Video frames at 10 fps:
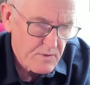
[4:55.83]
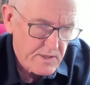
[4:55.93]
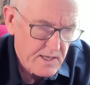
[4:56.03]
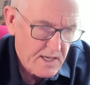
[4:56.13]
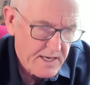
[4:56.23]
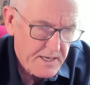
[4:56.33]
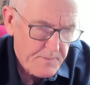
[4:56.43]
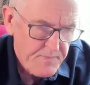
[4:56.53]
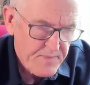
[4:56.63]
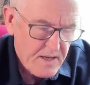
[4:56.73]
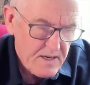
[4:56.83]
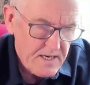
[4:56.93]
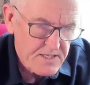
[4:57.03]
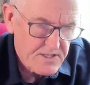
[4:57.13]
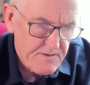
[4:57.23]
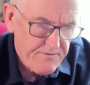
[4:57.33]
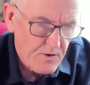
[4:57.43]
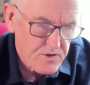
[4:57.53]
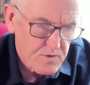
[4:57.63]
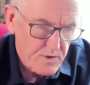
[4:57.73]
would like. It's a
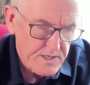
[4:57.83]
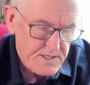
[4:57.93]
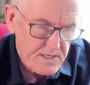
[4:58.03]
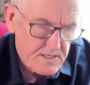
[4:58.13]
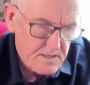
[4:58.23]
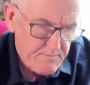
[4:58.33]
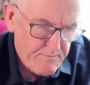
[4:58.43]
false one. It's a